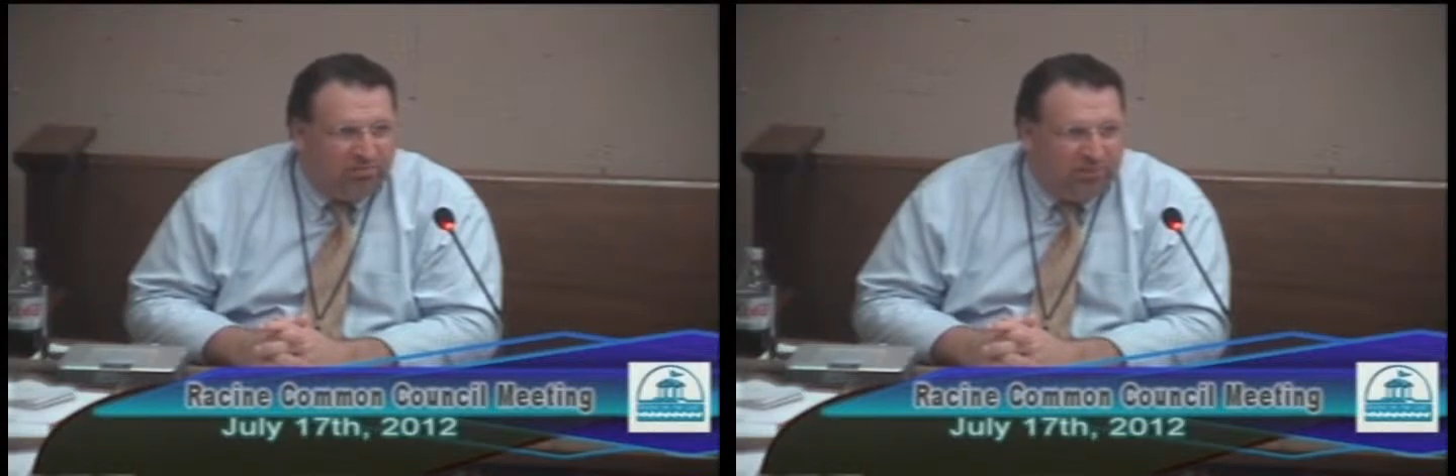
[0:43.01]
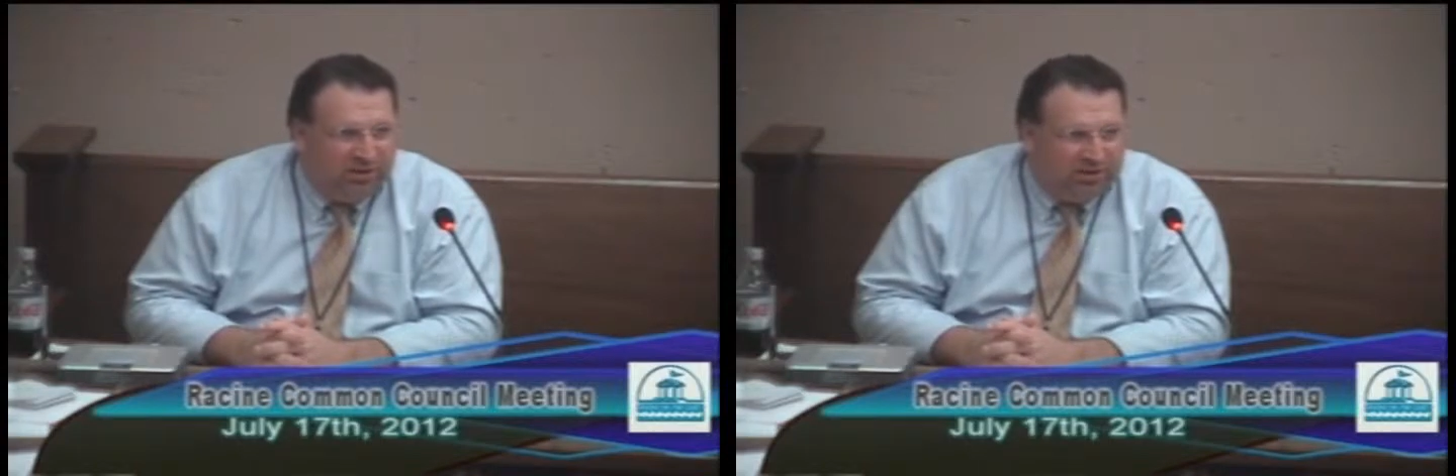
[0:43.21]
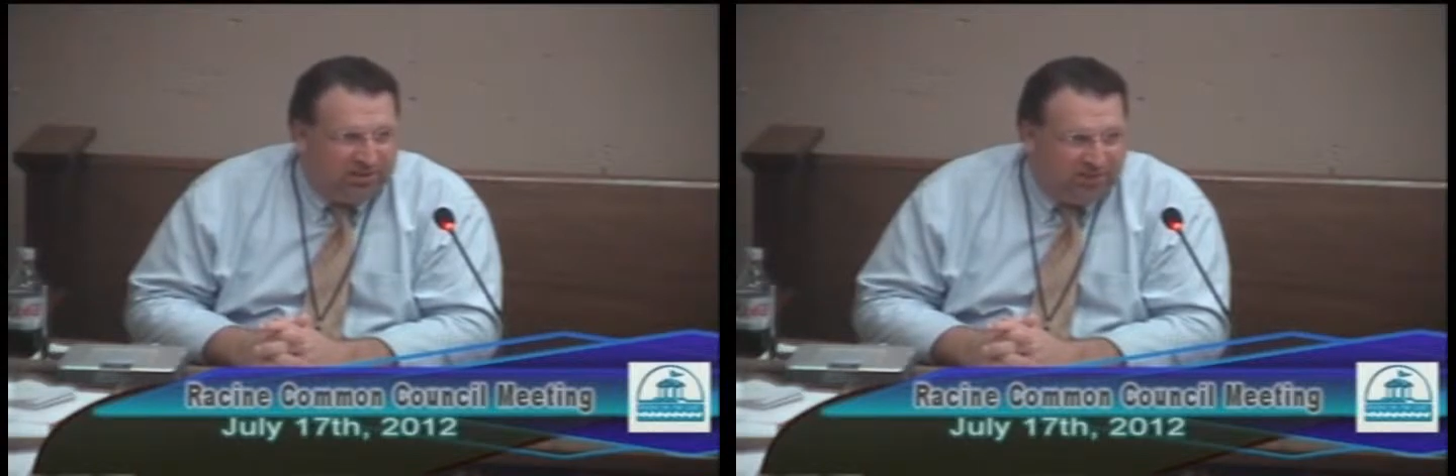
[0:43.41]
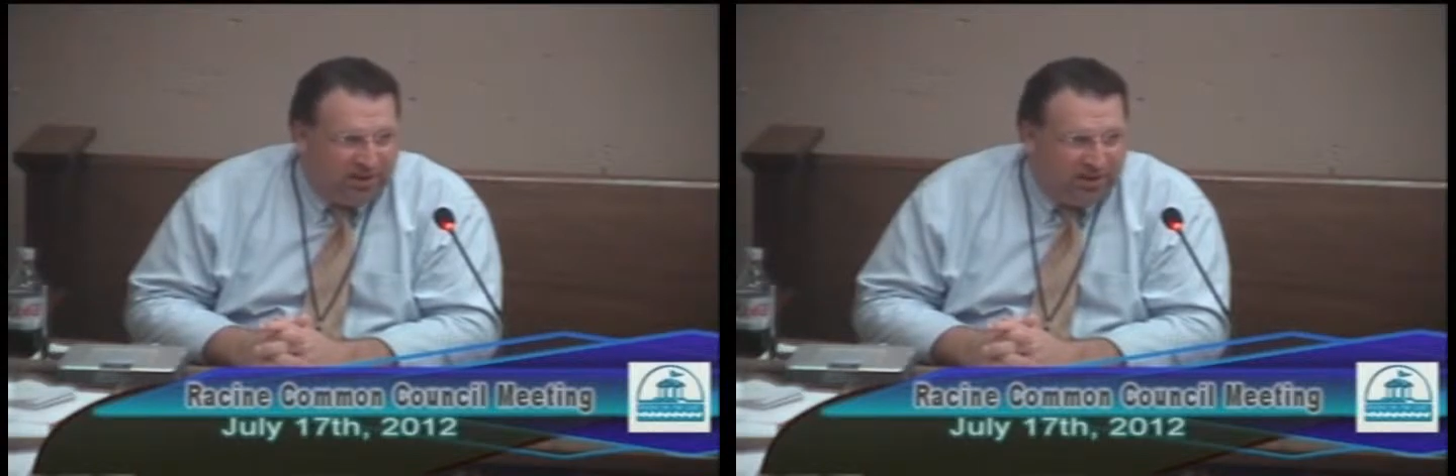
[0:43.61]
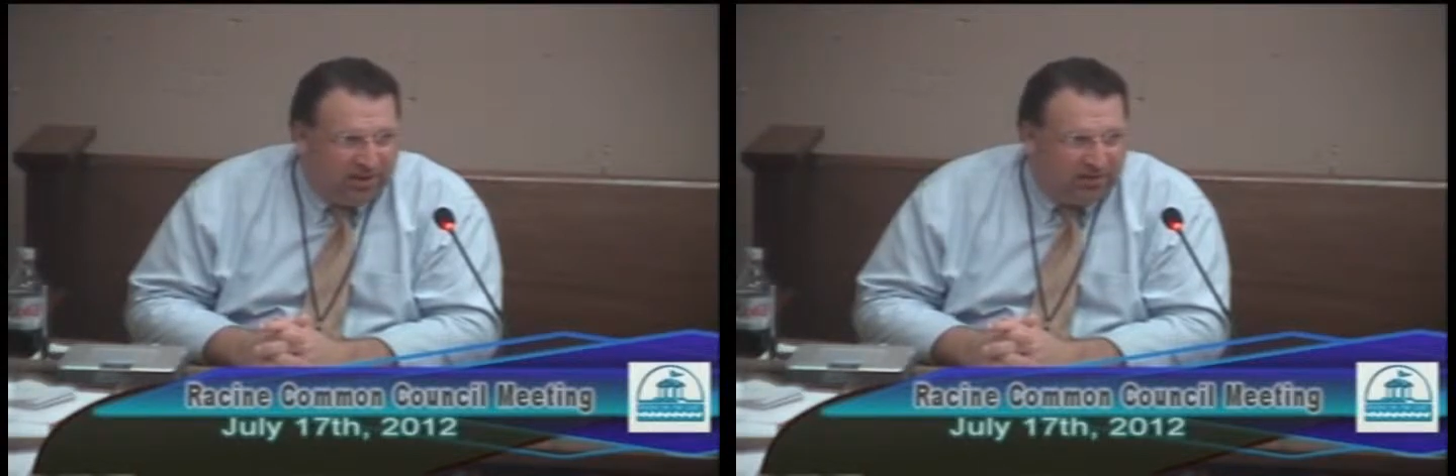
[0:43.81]

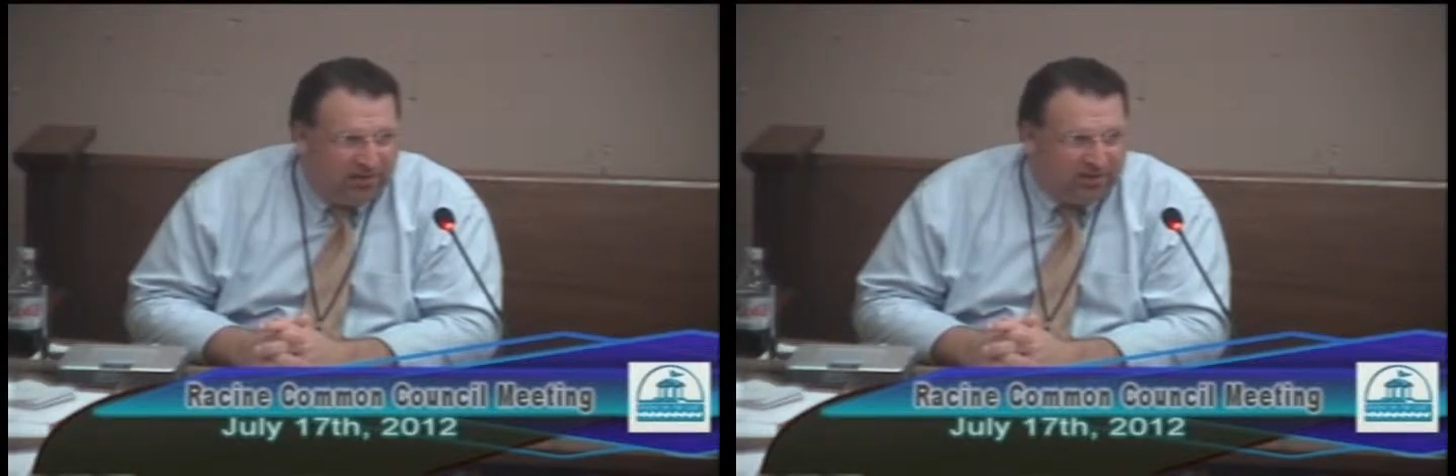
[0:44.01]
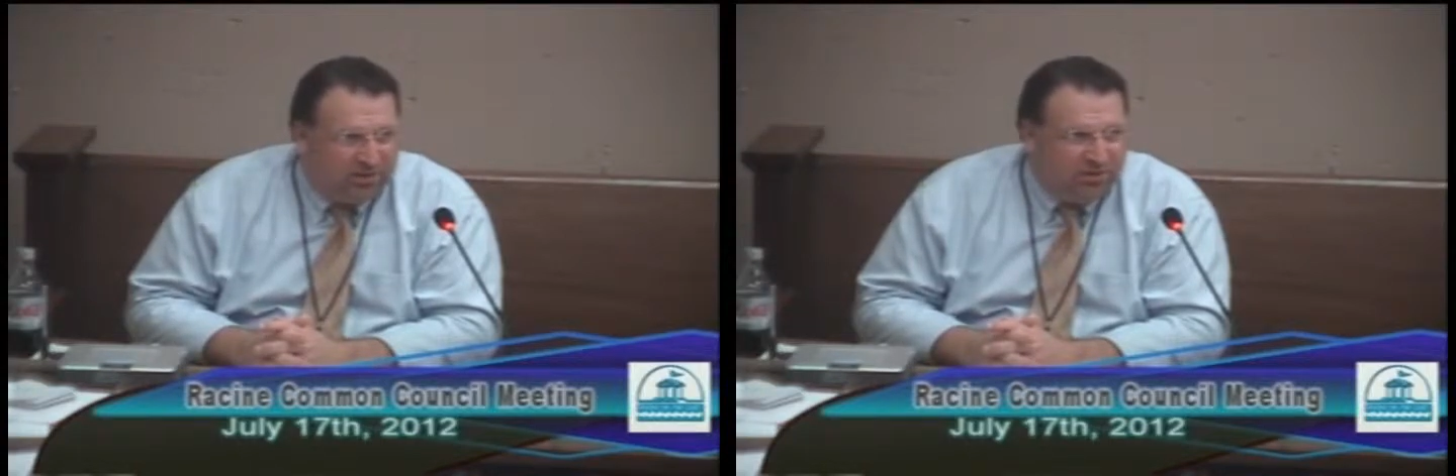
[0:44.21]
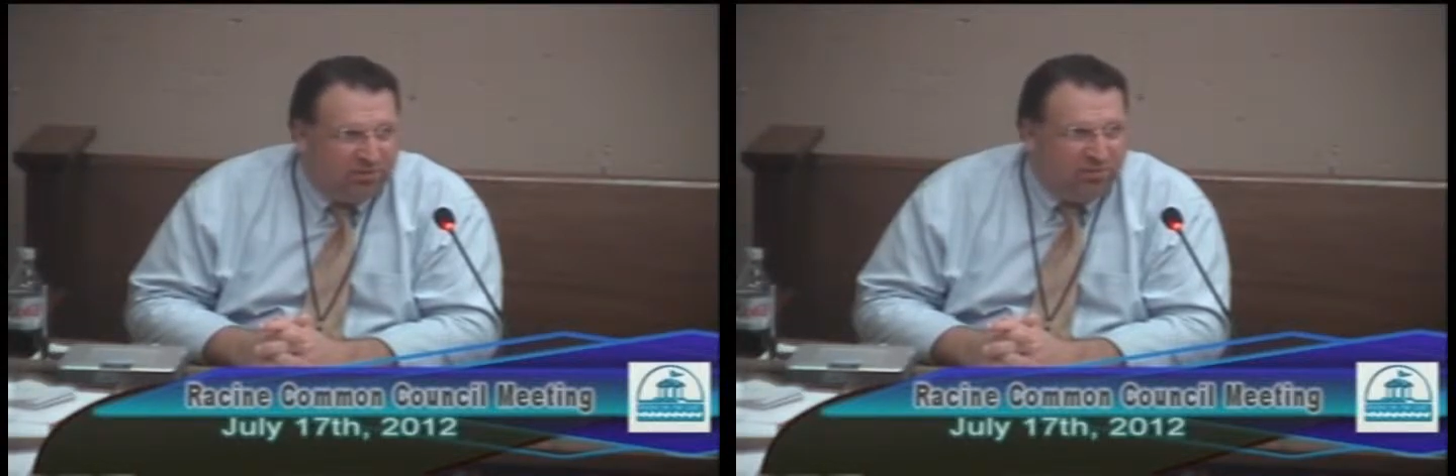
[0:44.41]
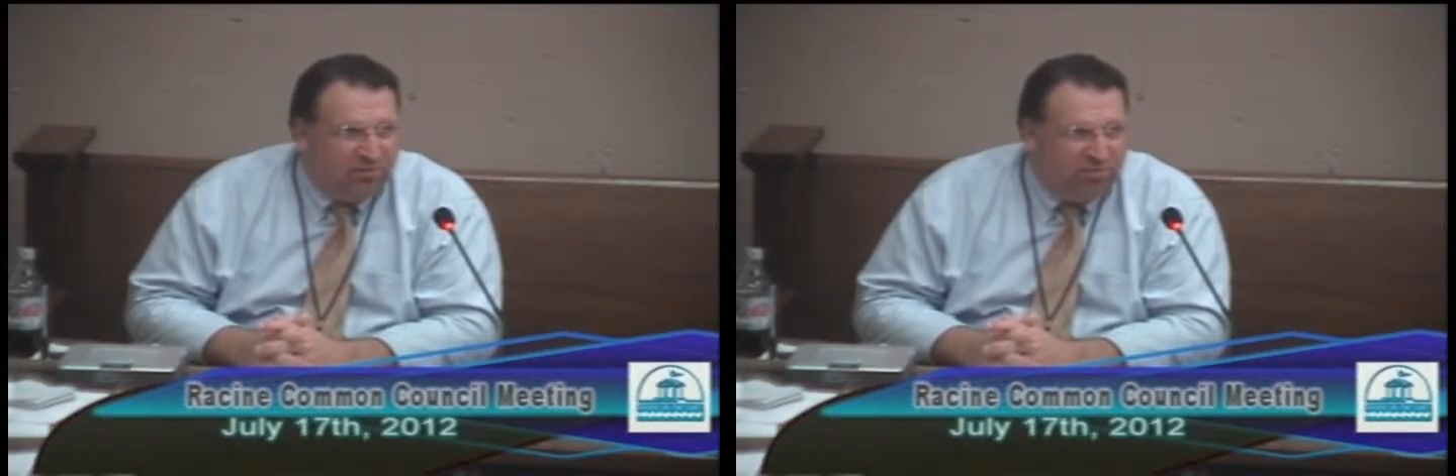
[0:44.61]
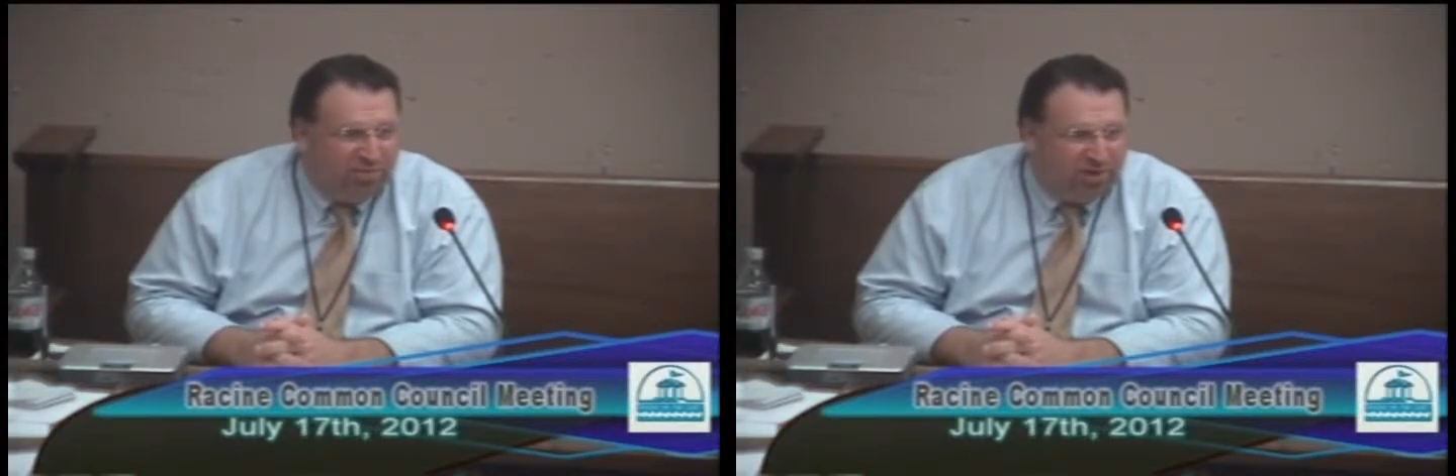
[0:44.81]
municipalities to
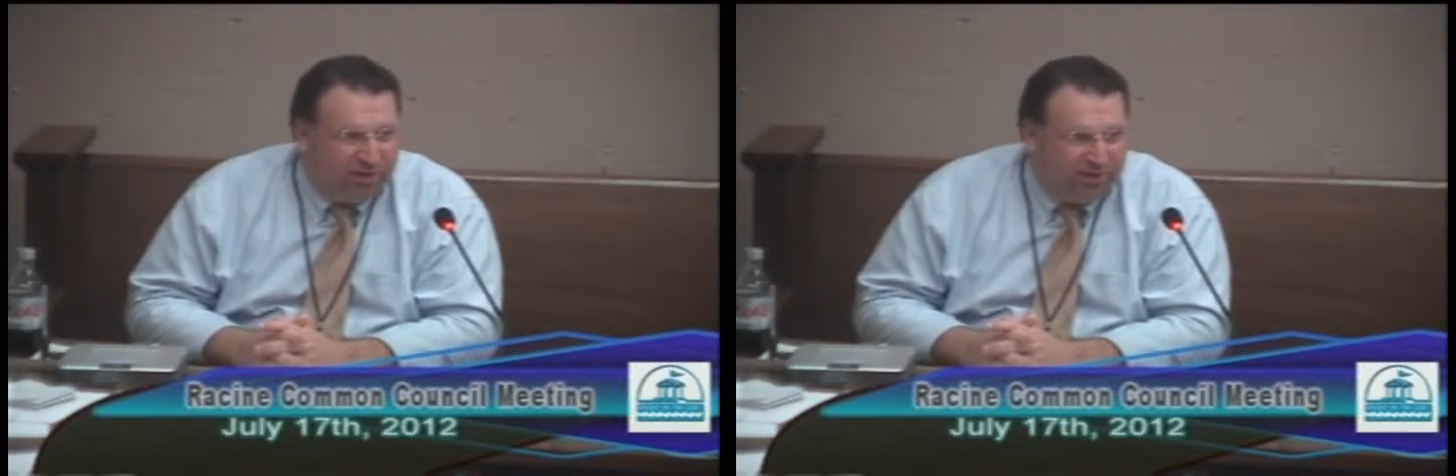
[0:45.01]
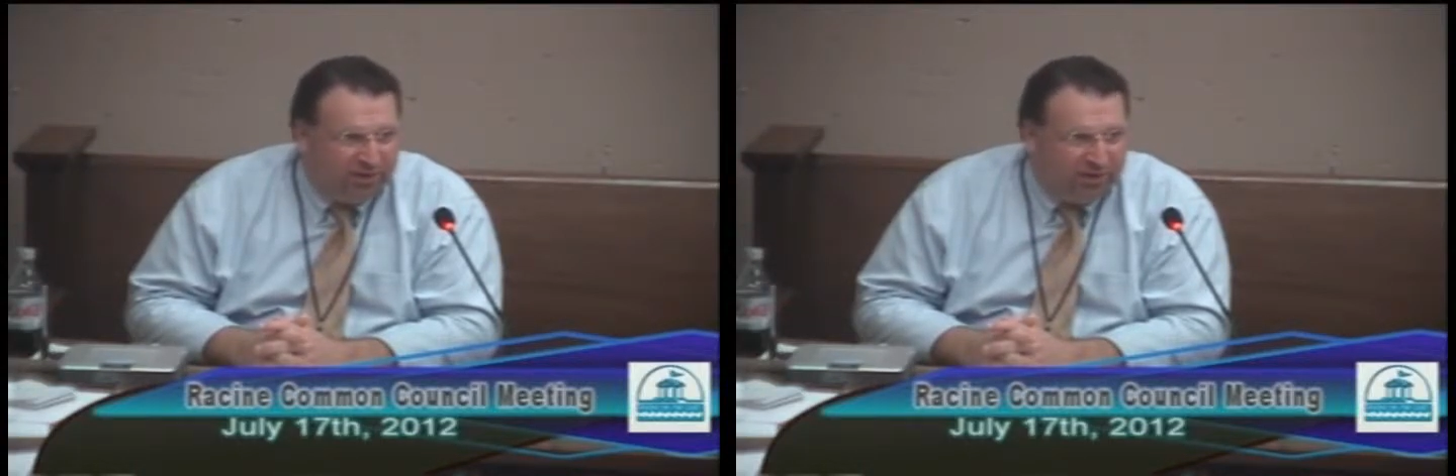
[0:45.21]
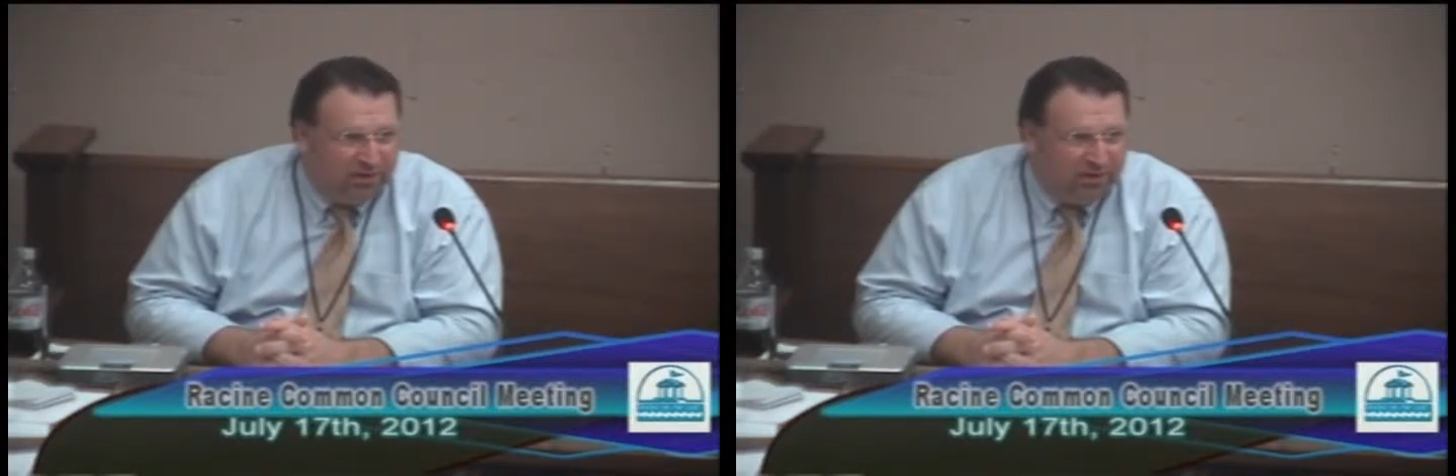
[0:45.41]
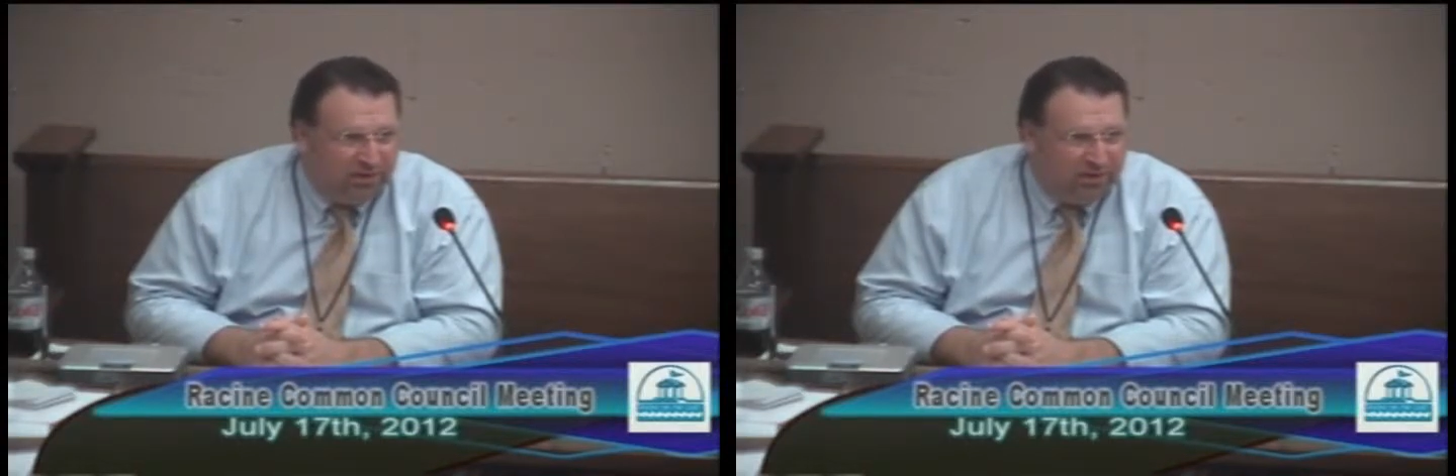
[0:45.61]
bargain